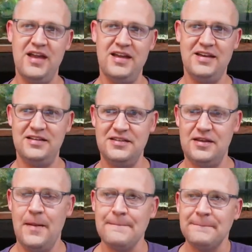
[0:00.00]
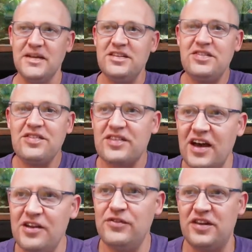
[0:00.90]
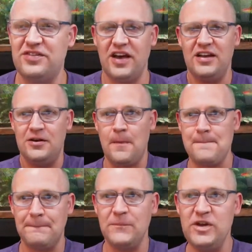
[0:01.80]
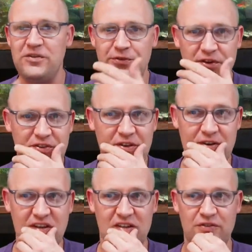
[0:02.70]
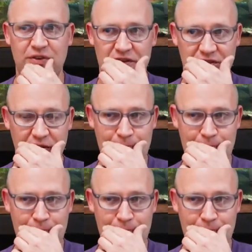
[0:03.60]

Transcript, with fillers: And this is kind of an exciting week for us here at Dan's Fish.